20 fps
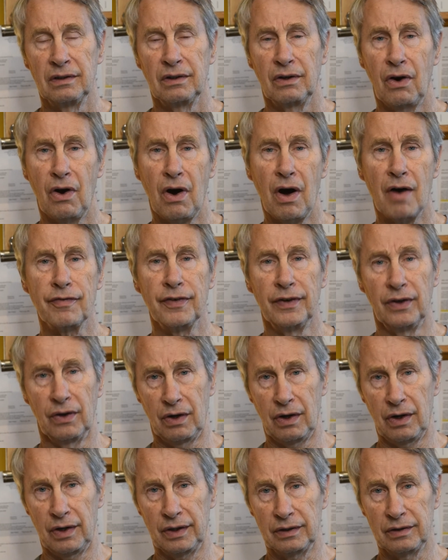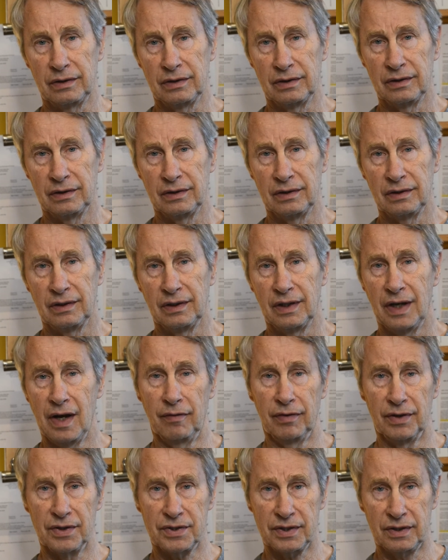off and on
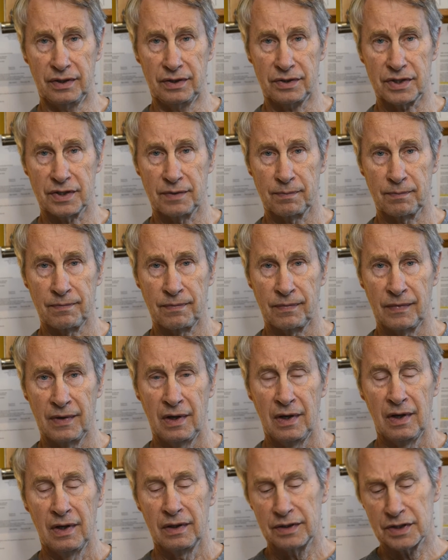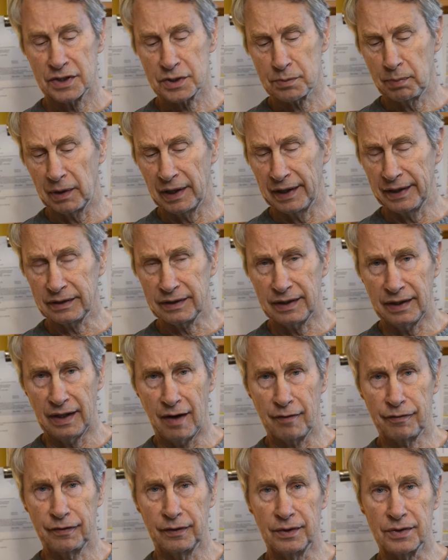ever since, despite the
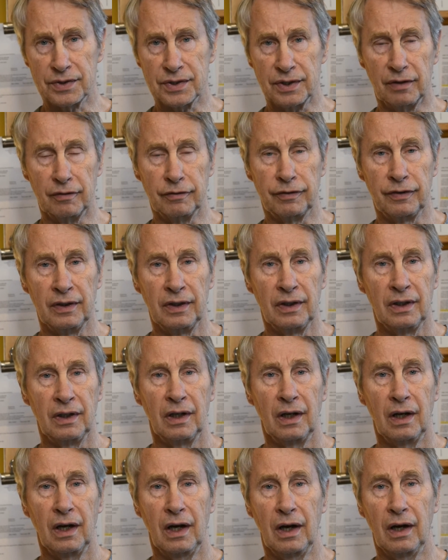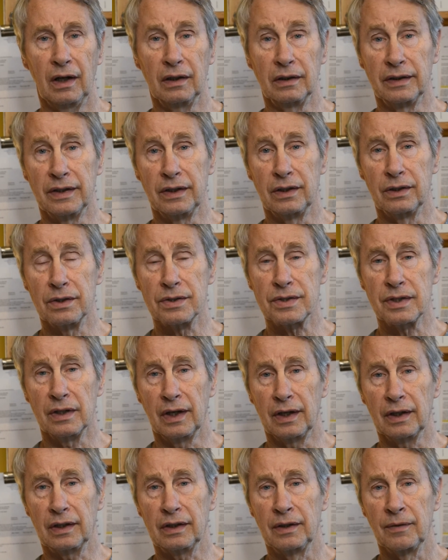efforts of leaders
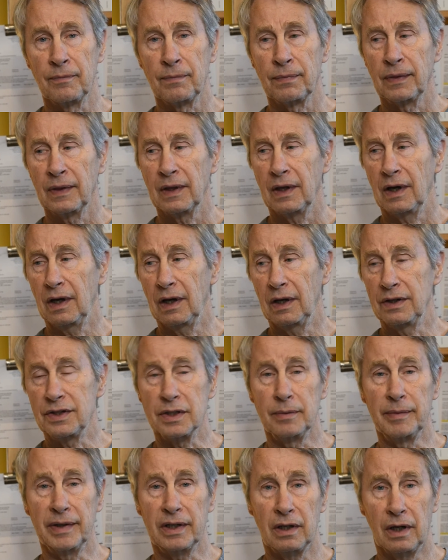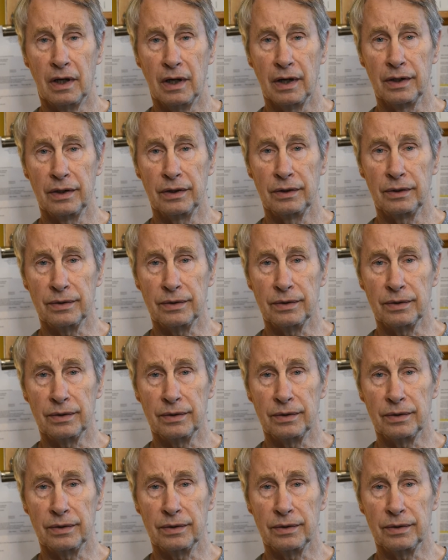like Jimmy Carter, who